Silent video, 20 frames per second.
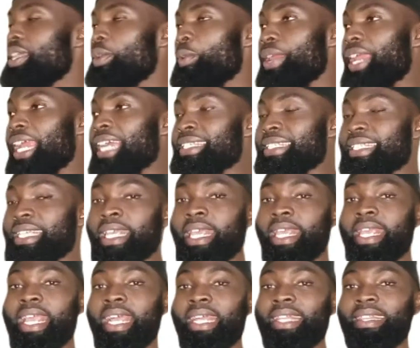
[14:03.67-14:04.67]
We can see
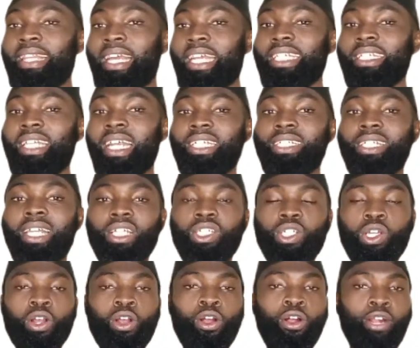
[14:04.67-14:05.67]
here
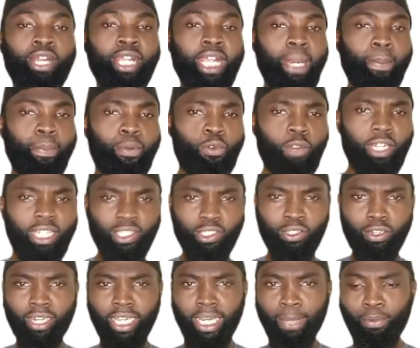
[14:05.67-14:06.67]
qaribun. What is
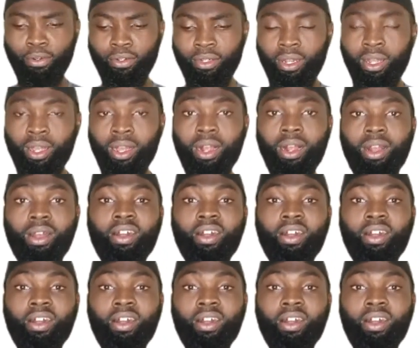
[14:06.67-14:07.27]
qaribun?